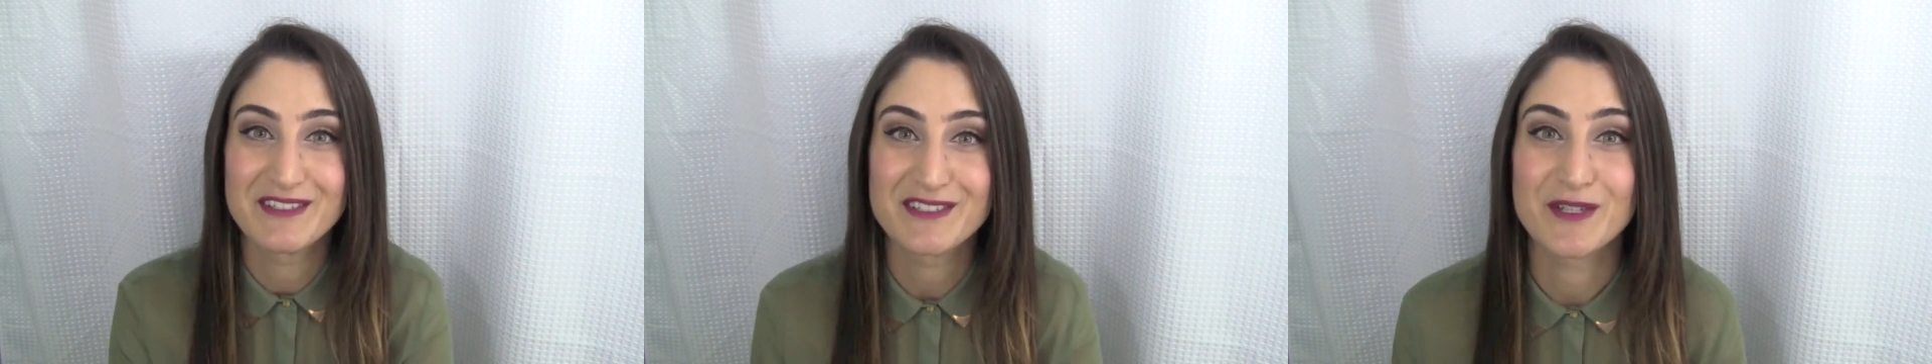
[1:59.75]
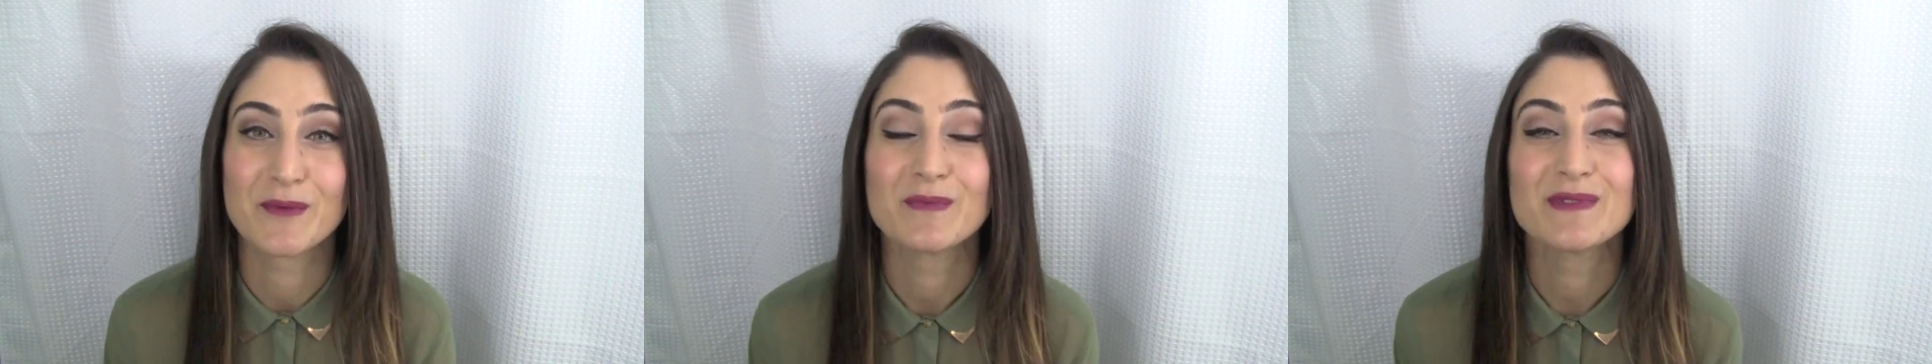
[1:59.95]

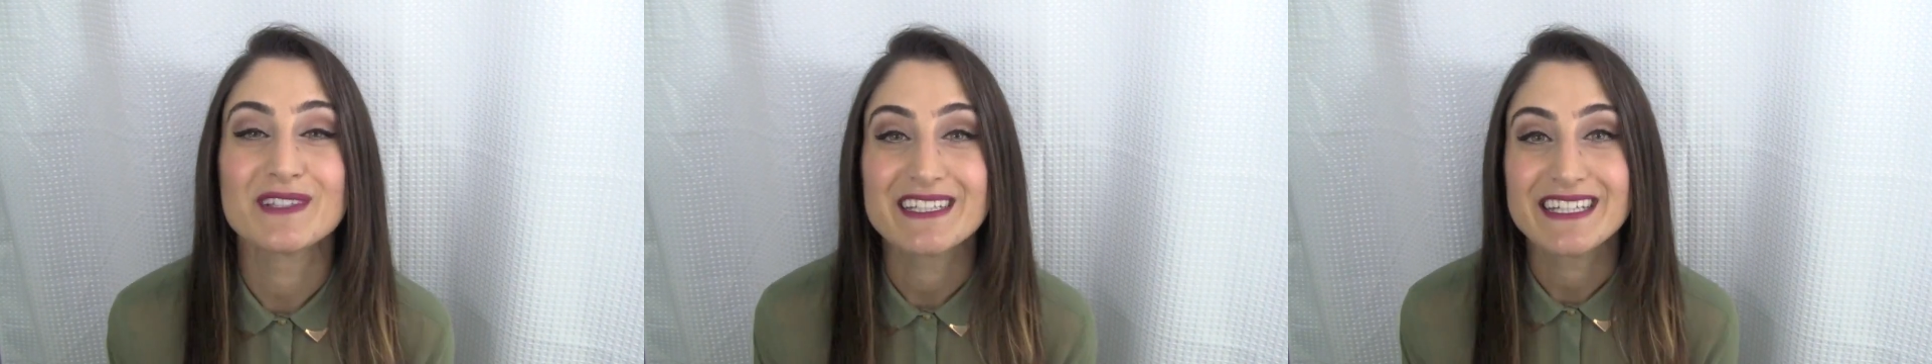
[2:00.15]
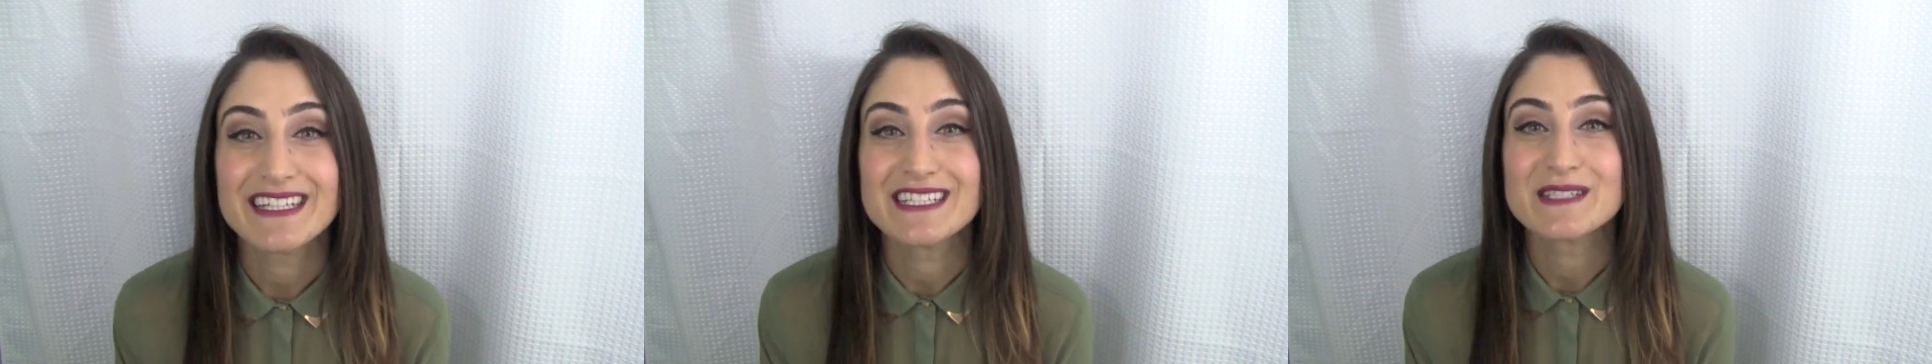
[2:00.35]
So
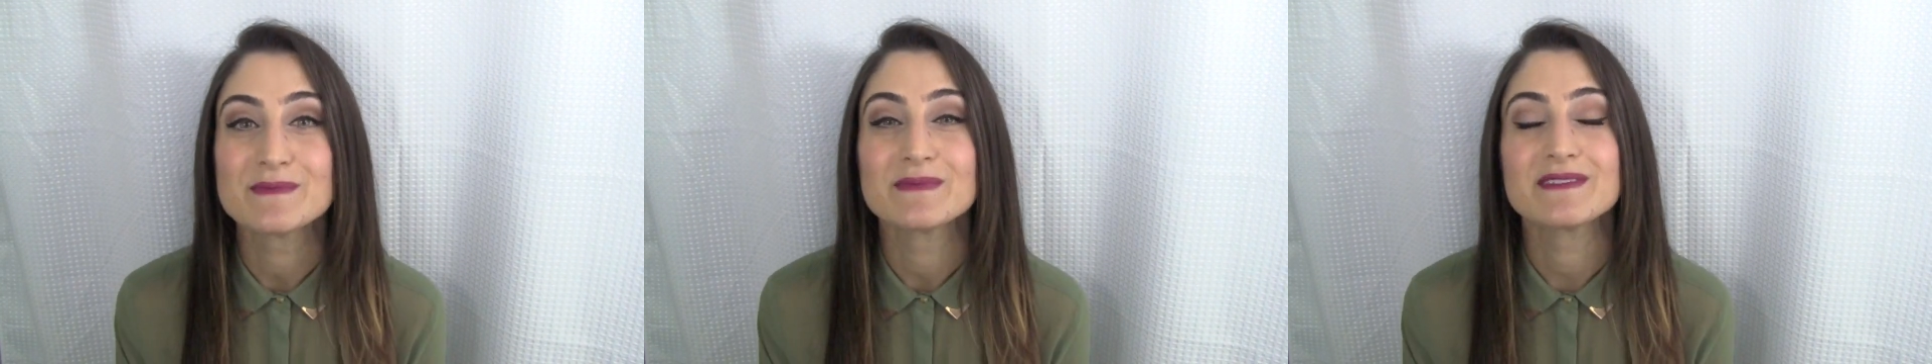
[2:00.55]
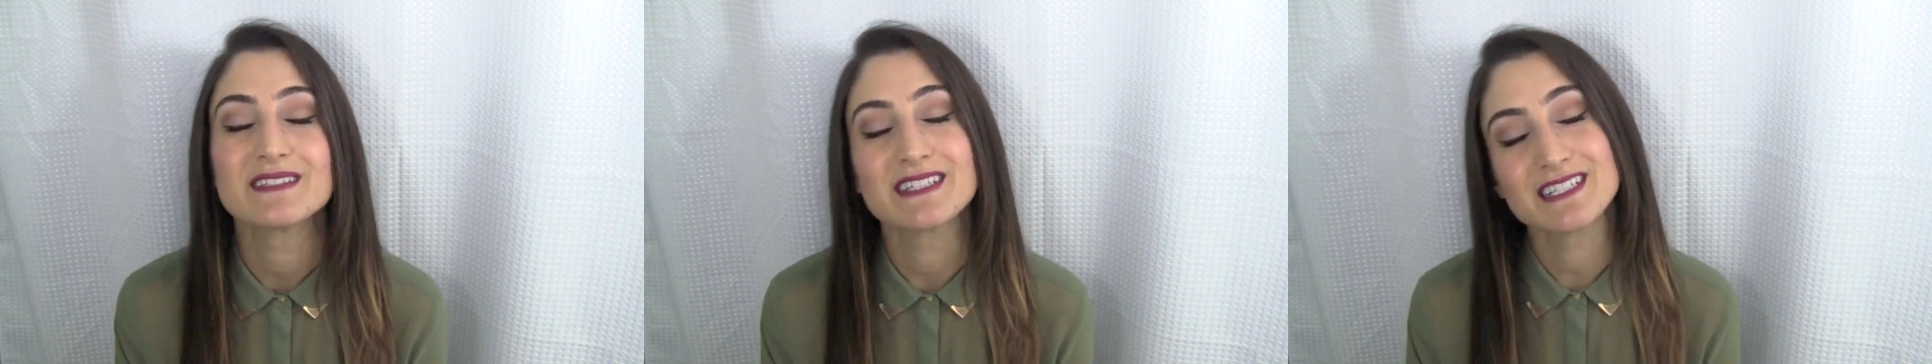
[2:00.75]
please,
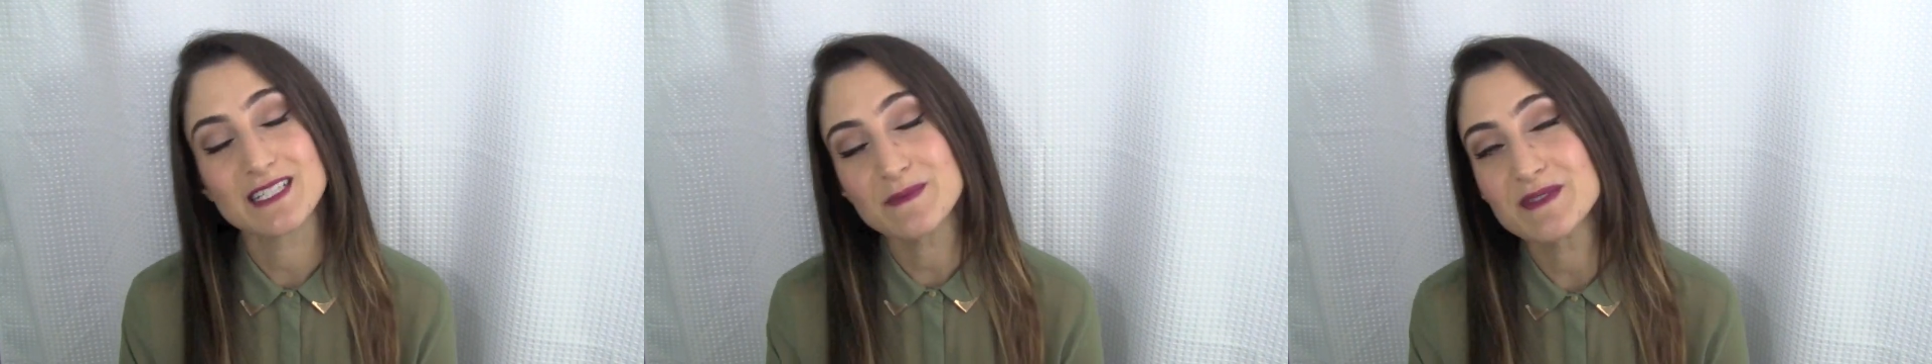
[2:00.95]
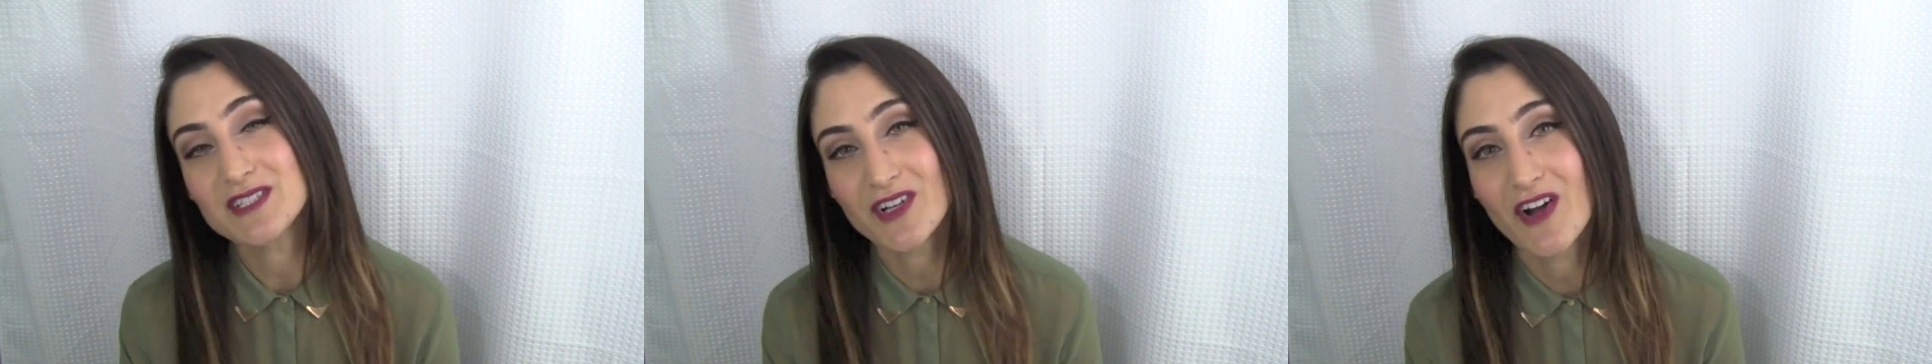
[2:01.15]
please
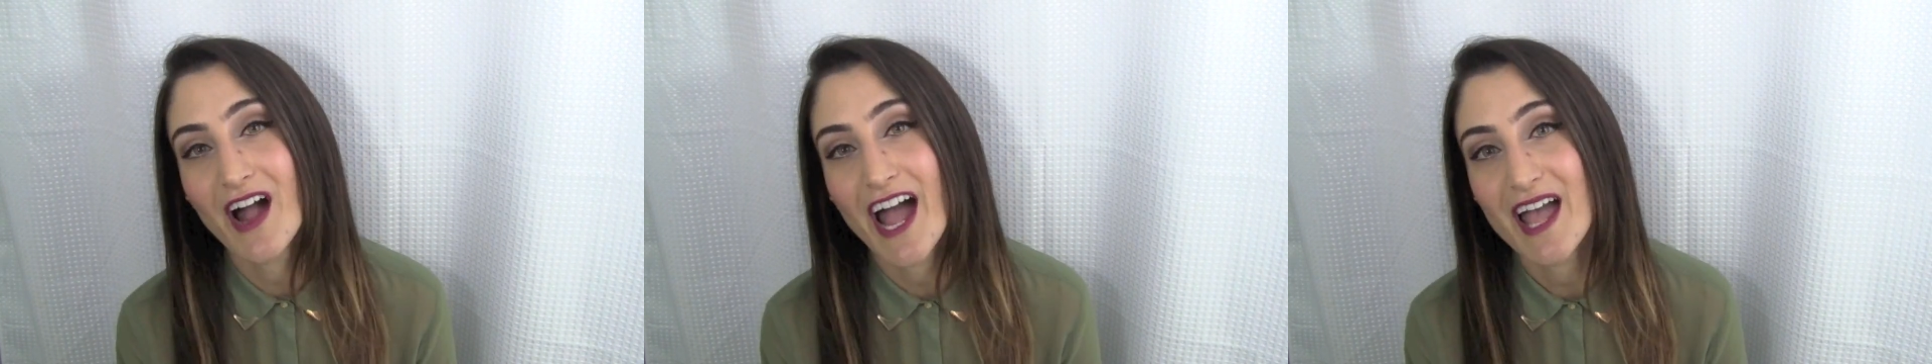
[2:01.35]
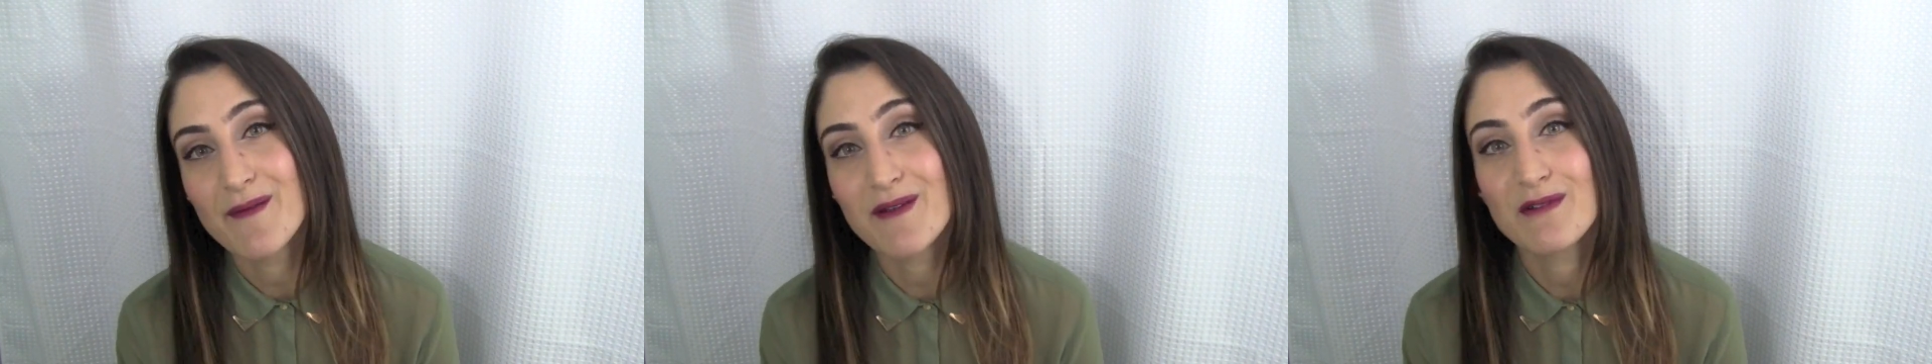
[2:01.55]

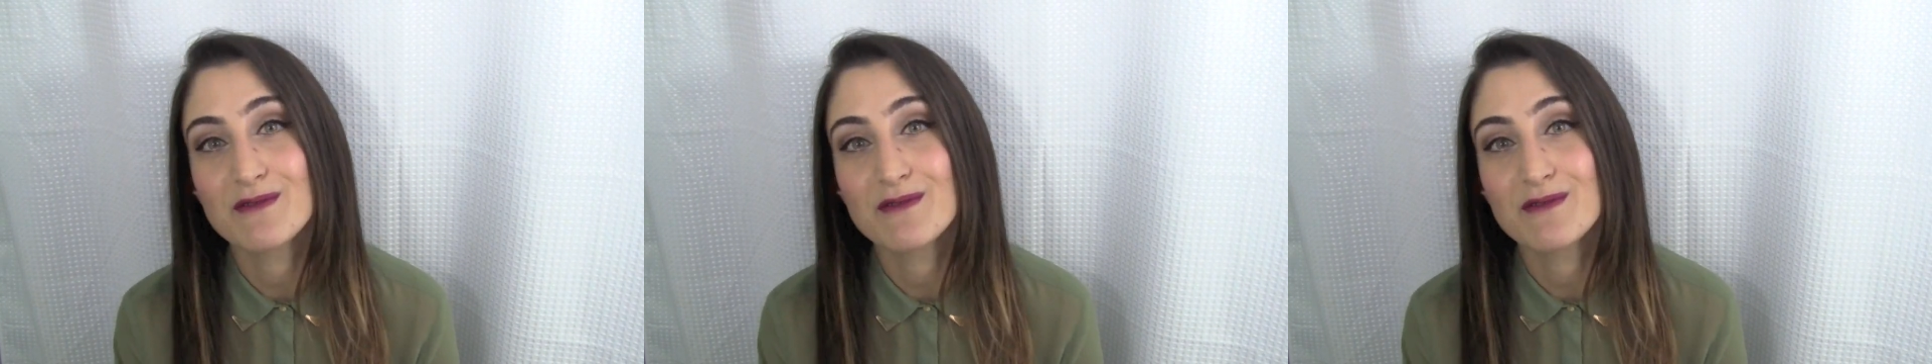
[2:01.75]
subscribe.